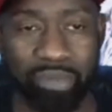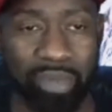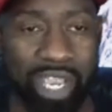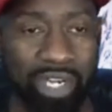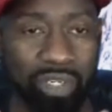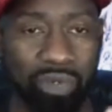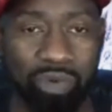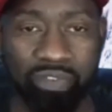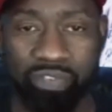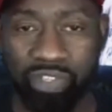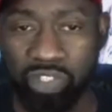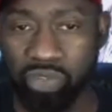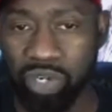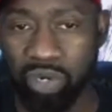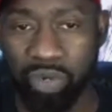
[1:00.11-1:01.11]
buying a new
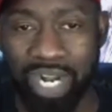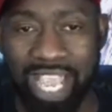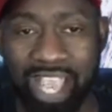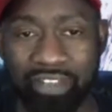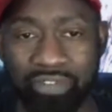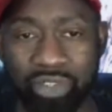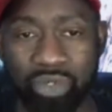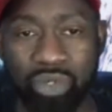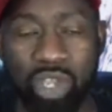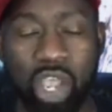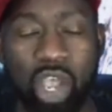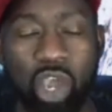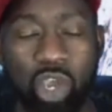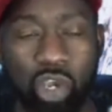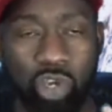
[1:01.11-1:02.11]
refrigerator, what have you,
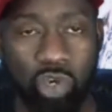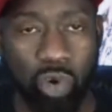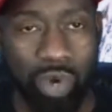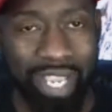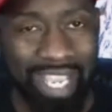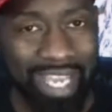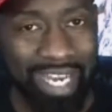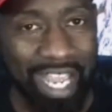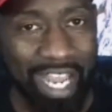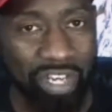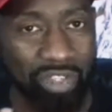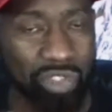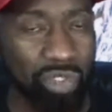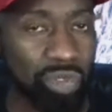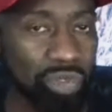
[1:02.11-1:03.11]
go ahead
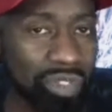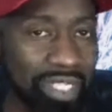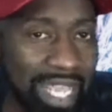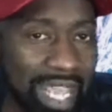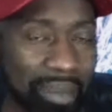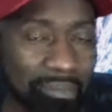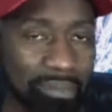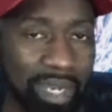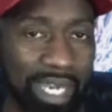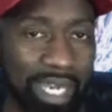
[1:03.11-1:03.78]
and use that